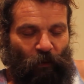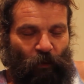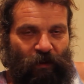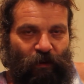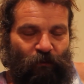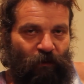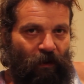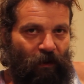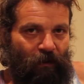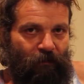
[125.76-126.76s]
When you've
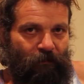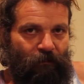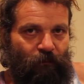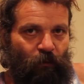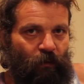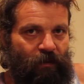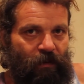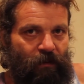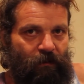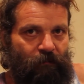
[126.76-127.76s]
got
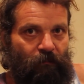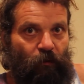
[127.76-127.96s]
14,